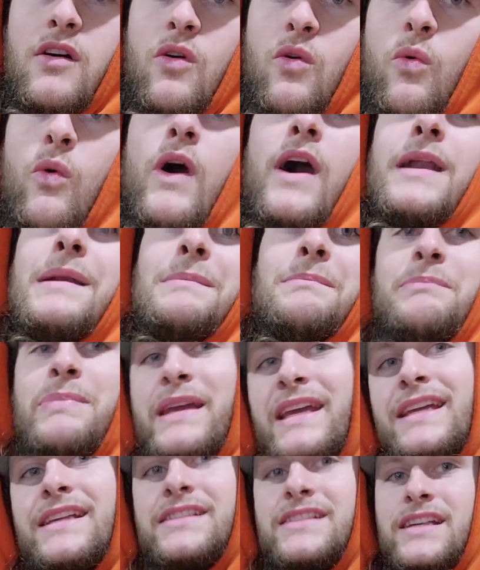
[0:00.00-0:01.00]
one
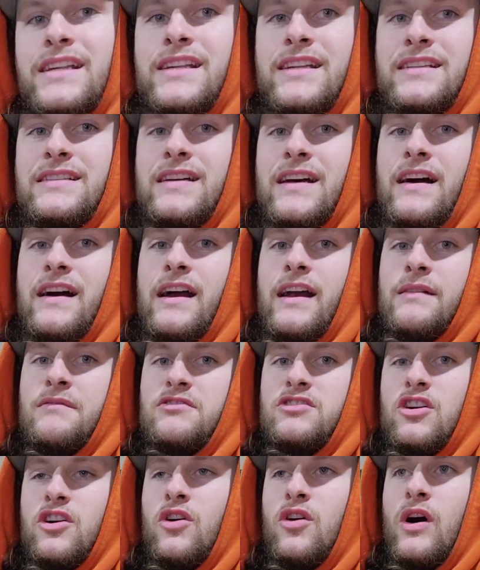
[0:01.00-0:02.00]
piece at a
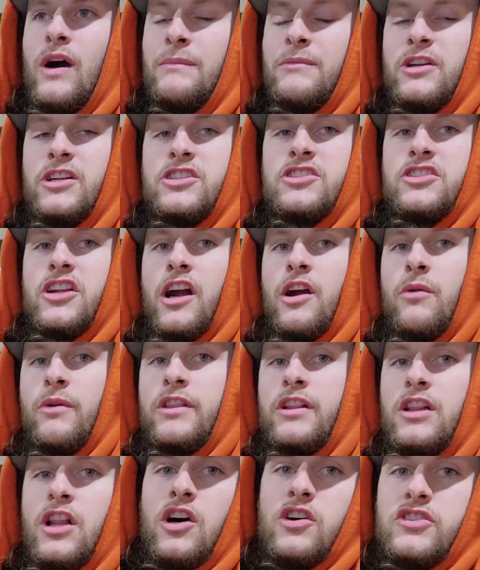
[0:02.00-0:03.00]
time. So I'm gonna start
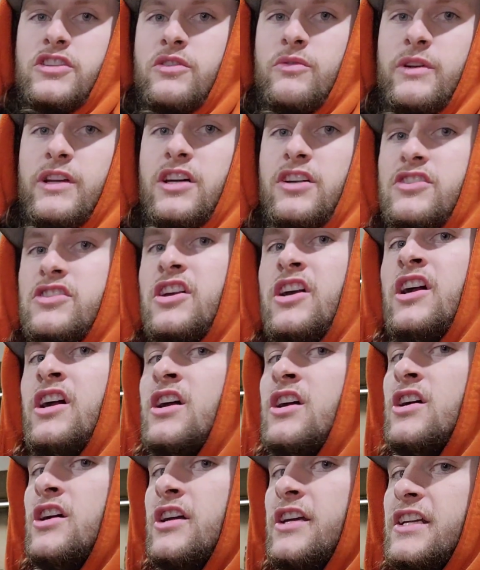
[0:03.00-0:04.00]
with closing wheels,
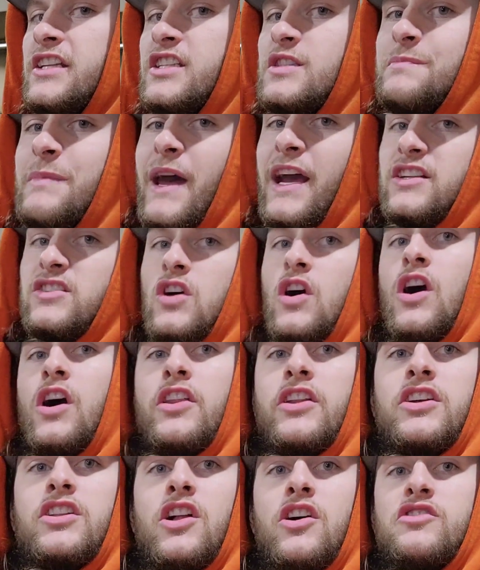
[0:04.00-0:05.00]
inspect
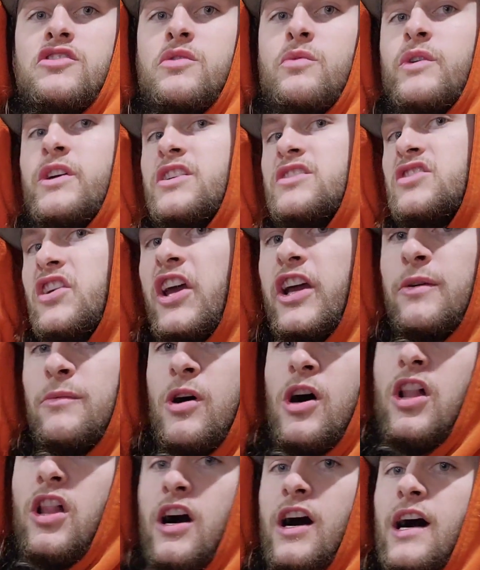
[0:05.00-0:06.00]
all the closing wheels, take
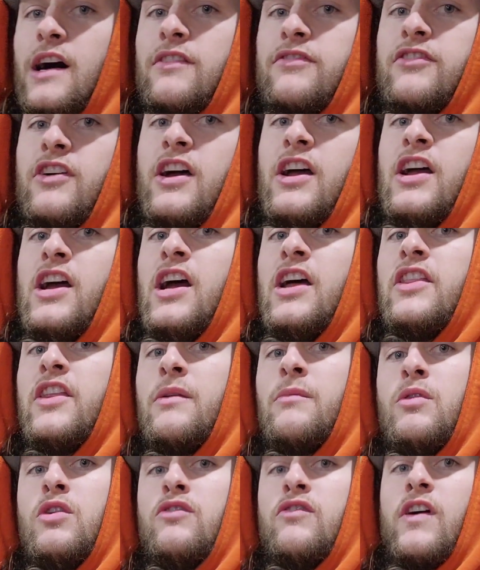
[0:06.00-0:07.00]
them all off, and
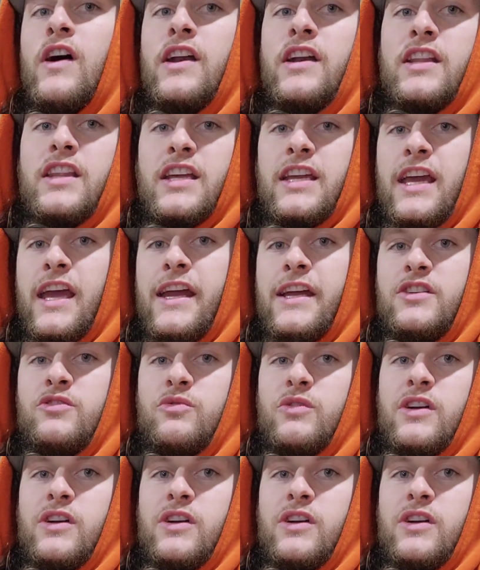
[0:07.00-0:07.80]
then move on to the gauge